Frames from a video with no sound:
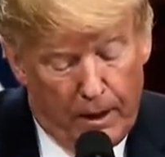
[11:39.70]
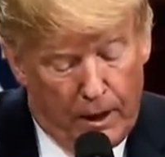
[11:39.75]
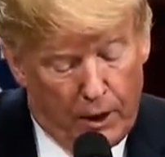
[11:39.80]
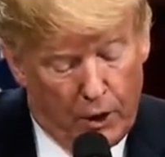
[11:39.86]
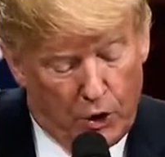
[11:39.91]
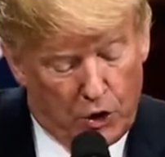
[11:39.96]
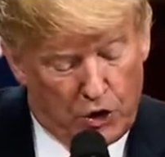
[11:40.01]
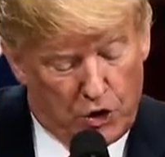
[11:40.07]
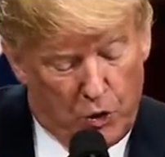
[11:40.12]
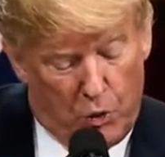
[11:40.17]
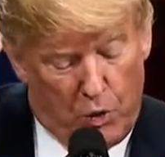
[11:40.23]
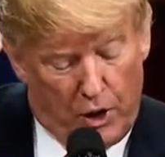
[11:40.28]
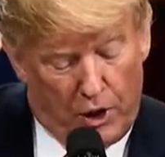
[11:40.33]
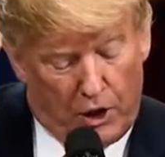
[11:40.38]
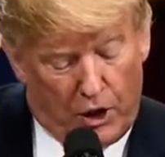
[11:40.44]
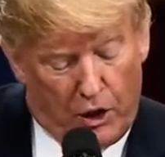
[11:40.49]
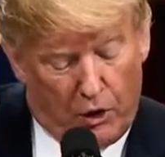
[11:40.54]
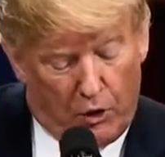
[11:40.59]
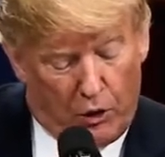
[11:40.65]
I also want
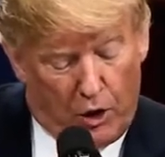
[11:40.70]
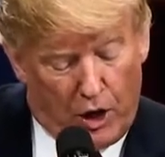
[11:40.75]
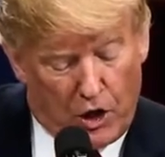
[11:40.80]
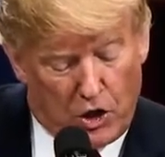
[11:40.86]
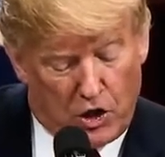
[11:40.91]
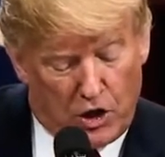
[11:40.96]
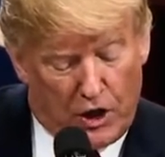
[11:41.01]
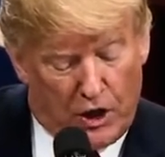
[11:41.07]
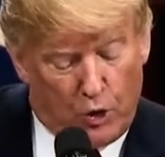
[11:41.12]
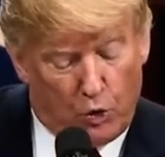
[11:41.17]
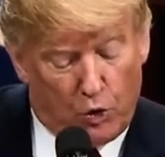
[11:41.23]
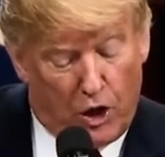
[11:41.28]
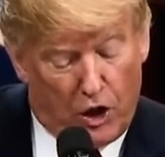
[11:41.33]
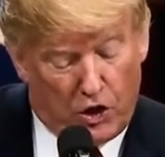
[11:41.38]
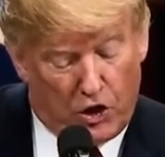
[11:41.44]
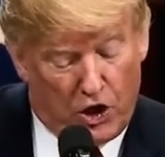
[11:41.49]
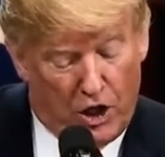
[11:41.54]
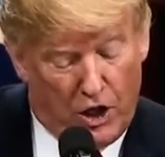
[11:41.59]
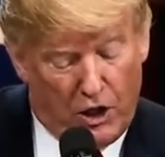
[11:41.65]
to congratulate
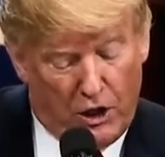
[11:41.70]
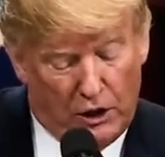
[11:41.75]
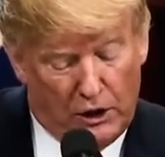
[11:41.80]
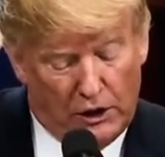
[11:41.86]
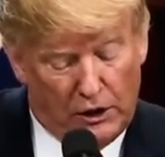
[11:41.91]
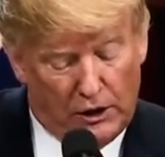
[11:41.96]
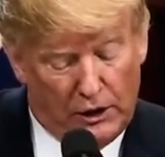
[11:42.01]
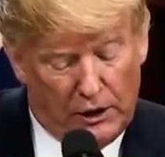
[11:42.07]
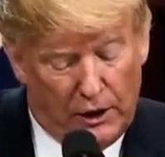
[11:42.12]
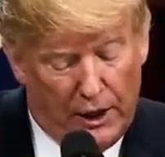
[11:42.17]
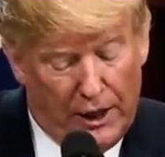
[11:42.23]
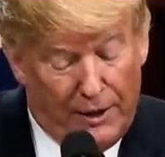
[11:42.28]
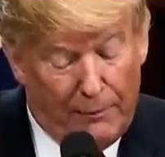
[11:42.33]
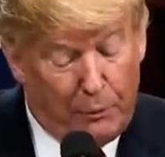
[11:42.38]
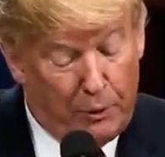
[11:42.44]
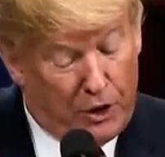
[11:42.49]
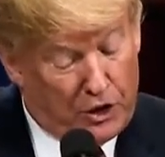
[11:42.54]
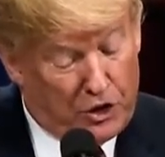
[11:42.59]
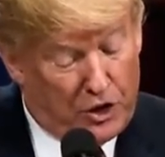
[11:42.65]
Russia
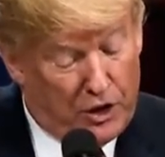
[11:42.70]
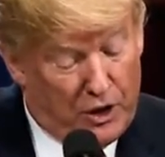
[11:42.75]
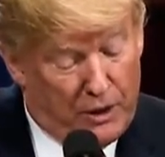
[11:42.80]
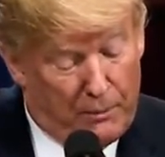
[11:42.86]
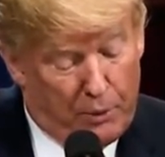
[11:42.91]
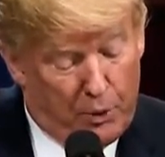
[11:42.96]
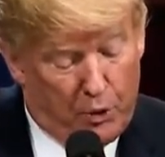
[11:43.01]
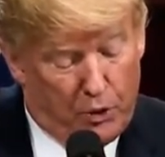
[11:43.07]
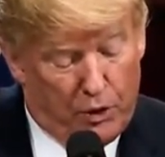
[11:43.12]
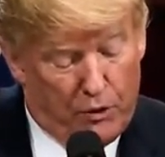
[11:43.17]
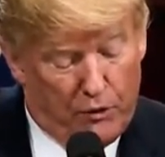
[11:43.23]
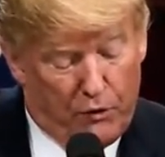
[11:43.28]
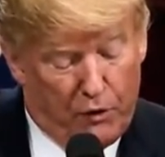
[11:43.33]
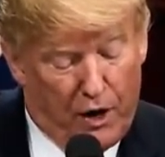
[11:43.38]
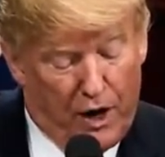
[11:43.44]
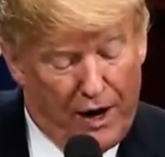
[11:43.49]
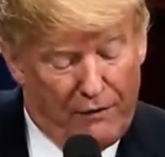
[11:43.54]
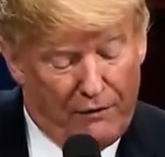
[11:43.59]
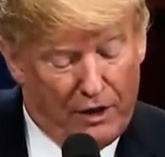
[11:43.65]
and President Putin
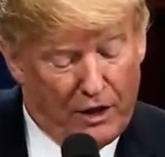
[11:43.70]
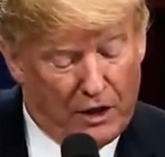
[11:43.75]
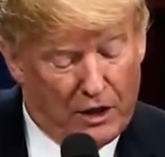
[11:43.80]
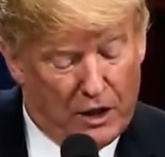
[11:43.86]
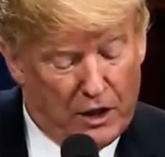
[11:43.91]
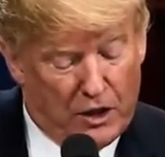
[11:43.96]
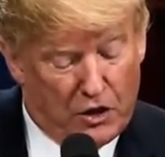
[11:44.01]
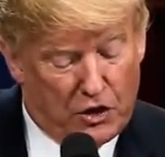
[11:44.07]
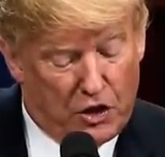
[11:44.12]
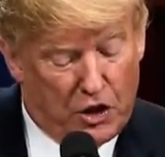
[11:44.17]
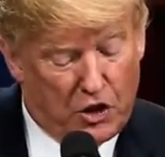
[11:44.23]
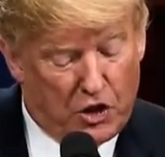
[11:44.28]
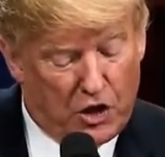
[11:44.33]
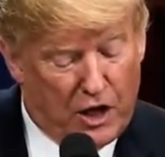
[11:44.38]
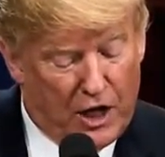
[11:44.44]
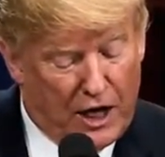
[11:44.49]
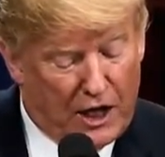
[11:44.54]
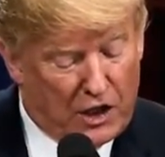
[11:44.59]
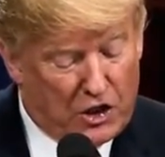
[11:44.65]
for having done such
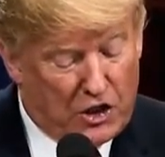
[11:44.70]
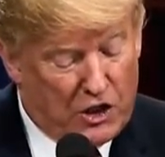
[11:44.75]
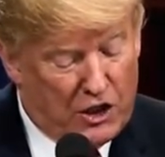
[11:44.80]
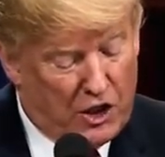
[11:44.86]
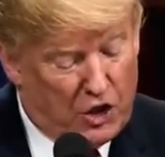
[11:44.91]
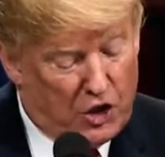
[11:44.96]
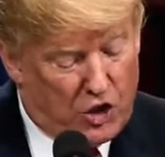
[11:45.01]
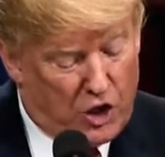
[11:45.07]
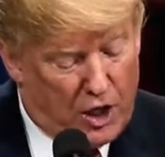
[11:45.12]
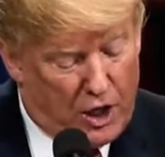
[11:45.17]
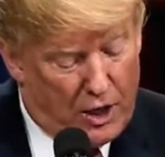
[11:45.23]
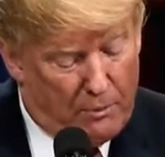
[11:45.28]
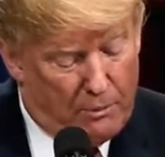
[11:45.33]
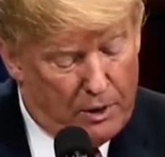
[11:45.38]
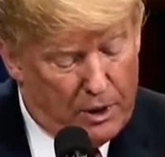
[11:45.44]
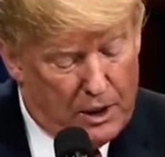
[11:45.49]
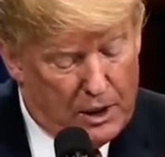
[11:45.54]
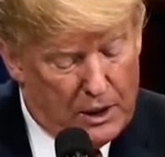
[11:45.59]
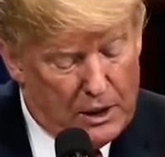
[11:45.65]
an excellent job